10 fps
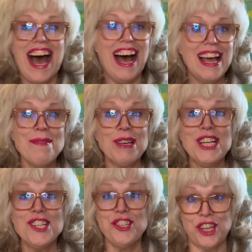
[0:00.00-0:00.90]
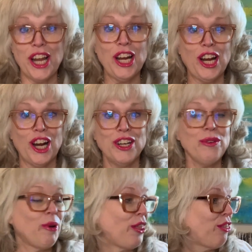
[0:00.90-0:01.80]
I'm going to share
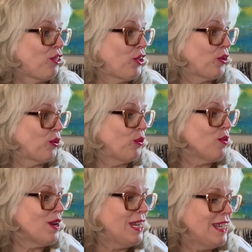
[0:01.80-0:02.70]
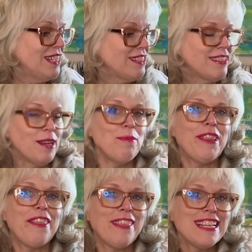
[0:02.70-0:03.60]
with you some of
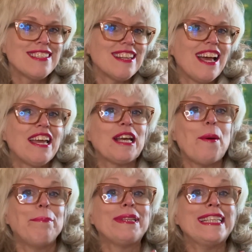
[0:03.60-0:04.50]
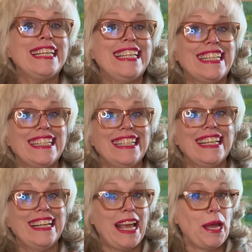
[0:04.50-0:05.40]
the things that I completed
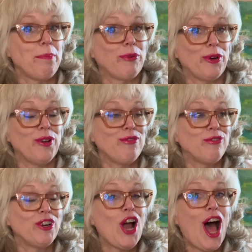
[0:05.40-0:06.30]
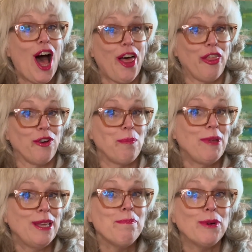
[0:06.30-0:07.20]
in April for other
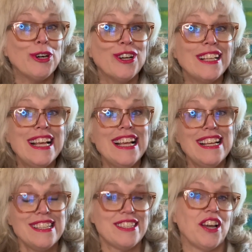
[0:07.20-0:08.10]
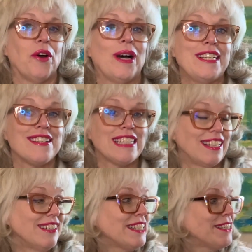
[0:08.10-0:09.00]
people. So I
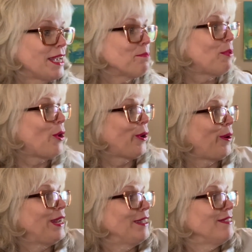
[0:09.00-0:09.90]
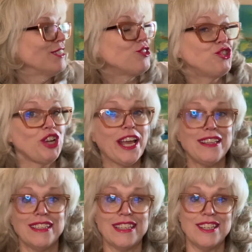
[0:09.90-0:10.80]
decided to take part in this
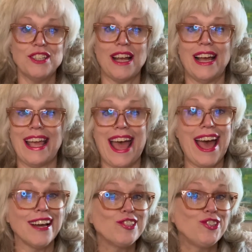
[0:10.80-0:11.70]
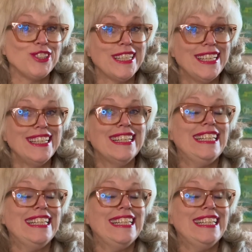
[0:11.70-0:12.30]
challenge. I actually